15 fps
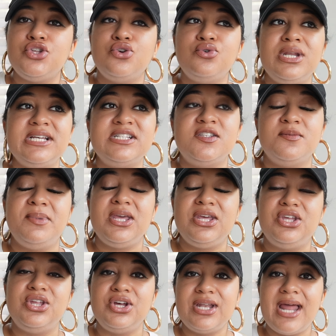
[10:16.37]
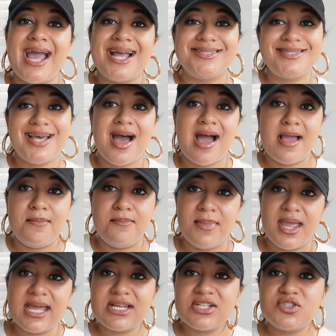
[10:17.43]
You need to be good at time
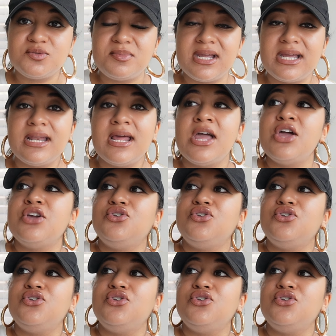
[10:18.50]
management.